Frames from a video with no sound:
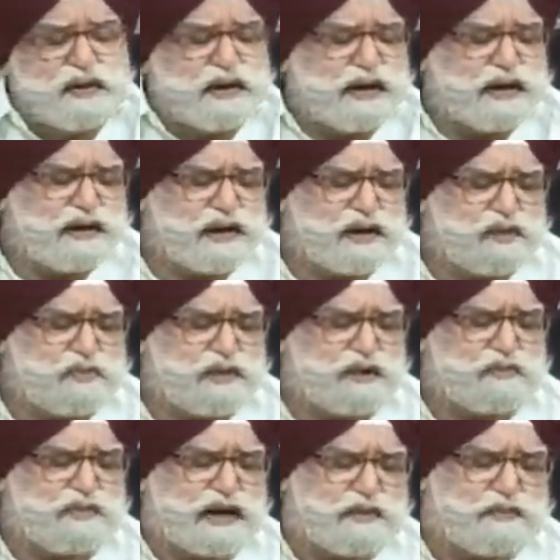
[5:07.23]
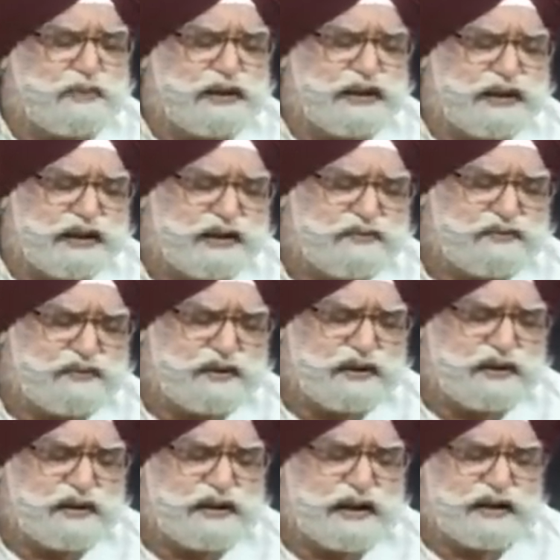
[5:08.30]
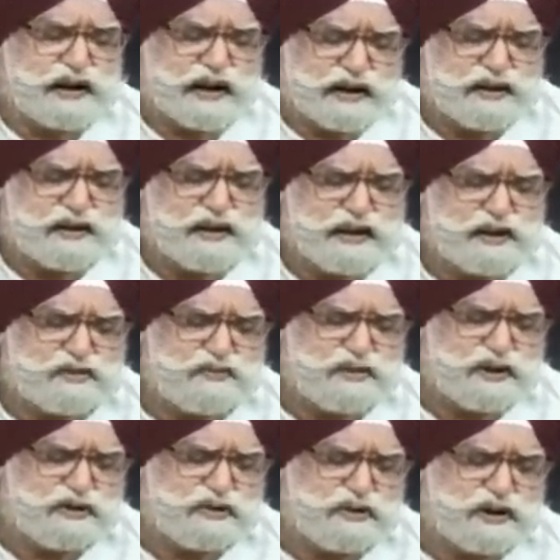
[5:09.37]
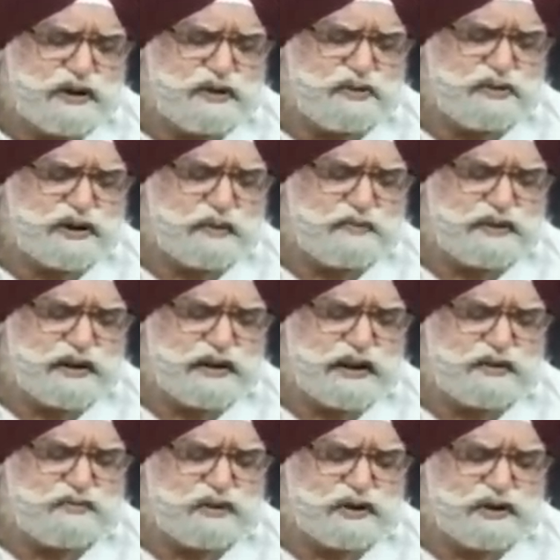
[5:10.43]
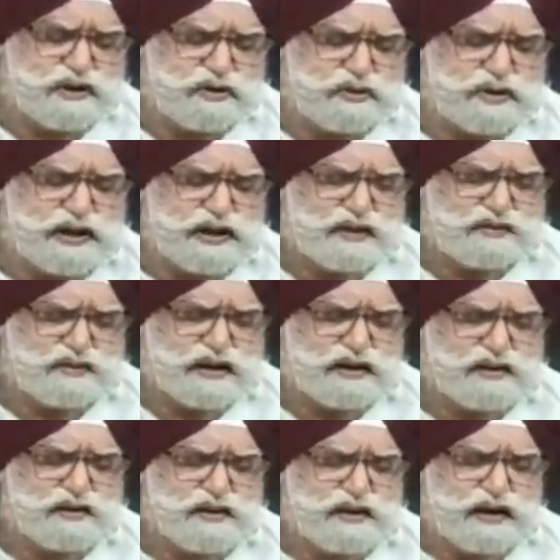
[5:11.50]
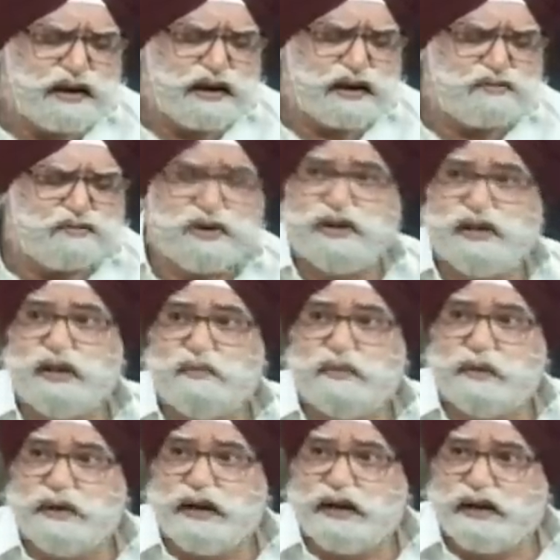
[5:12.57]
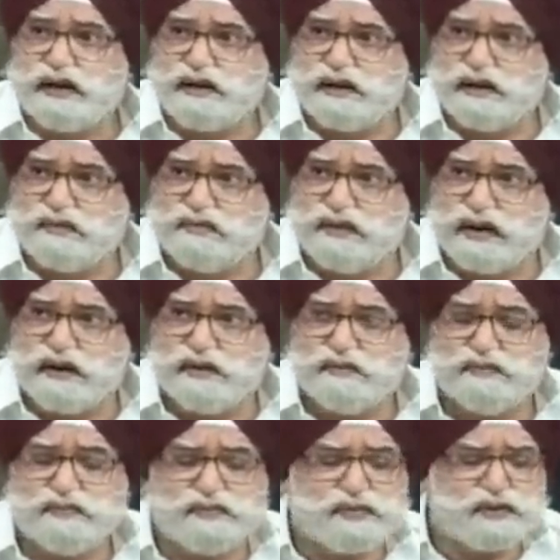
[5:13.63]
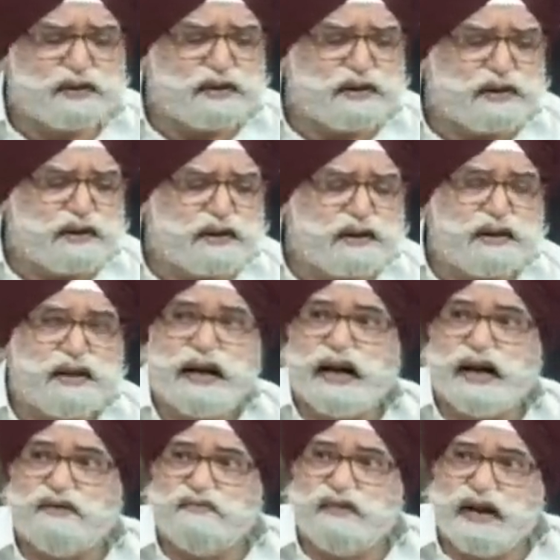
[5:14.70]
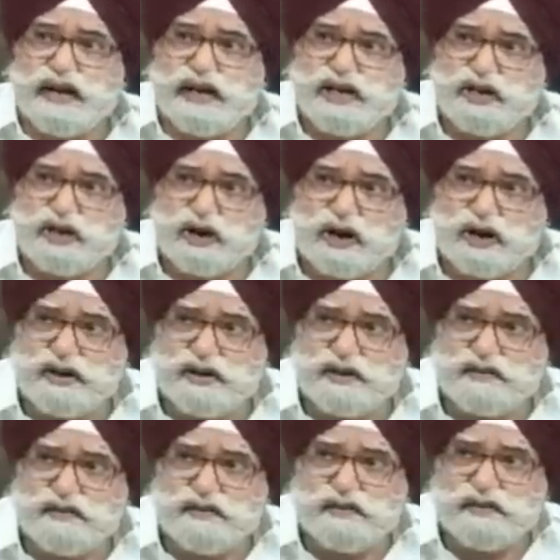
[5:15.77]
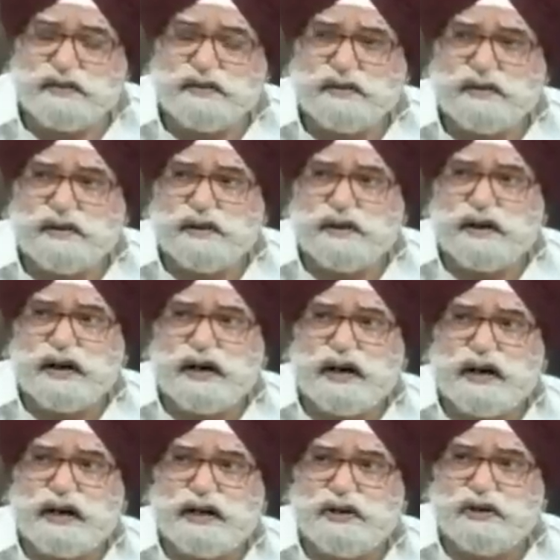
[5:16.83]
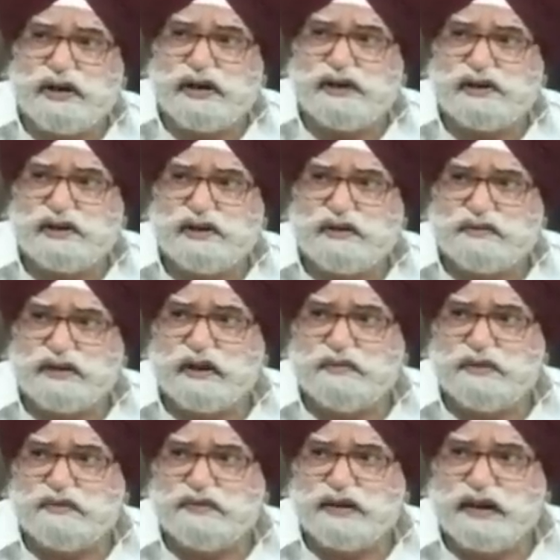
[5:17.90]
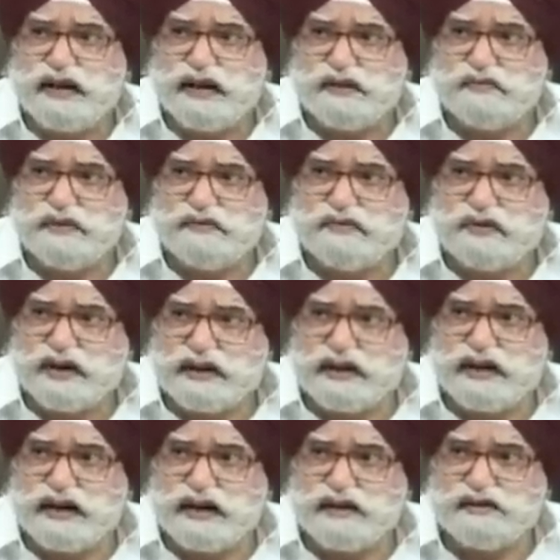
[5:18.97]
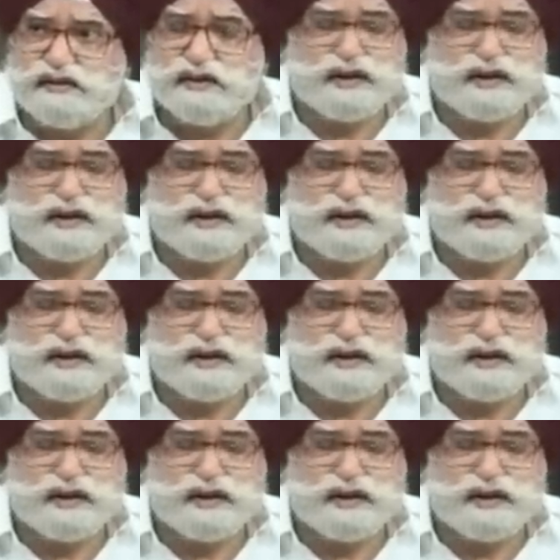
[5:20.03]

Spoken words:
It has been my belief that unless we go into something like what the UK have done and what the Americans have done, they have very short duration of terms of engagement for other ranks.